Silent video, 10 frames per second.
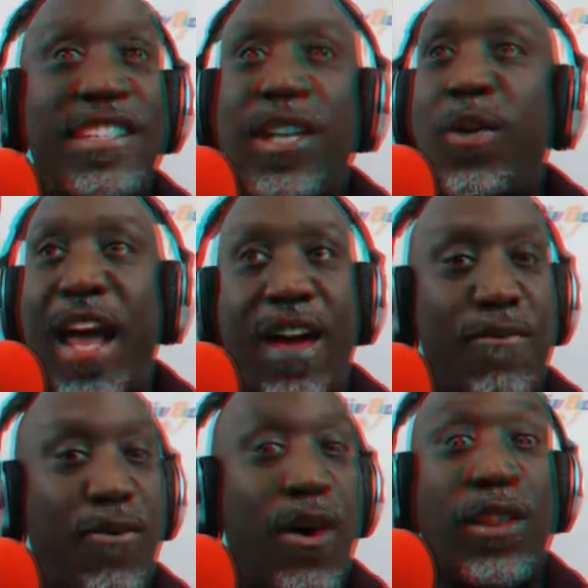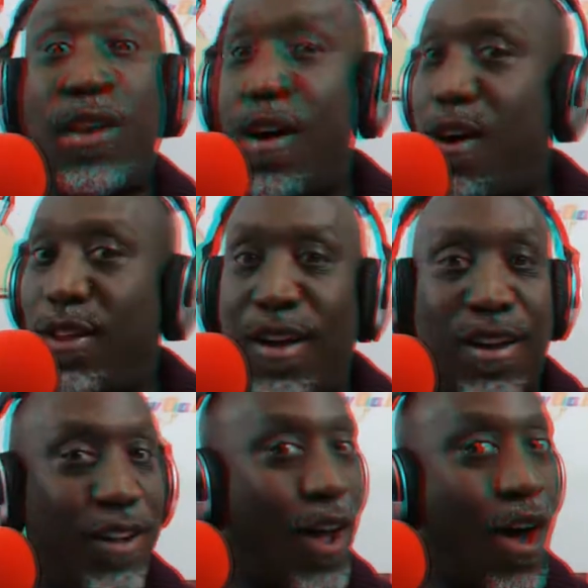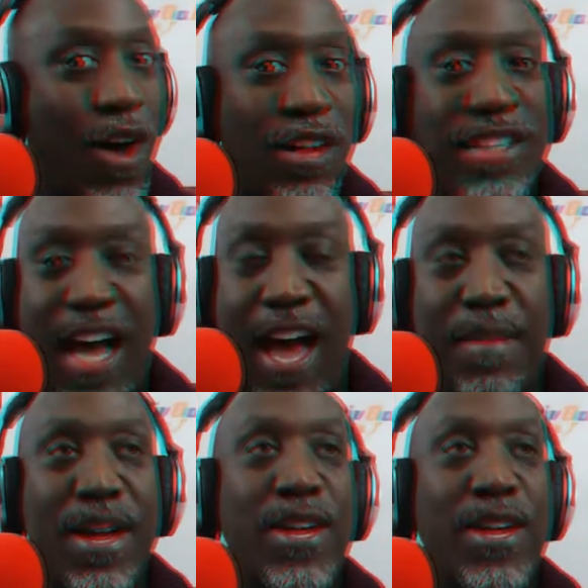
slow down for a long, long, long time.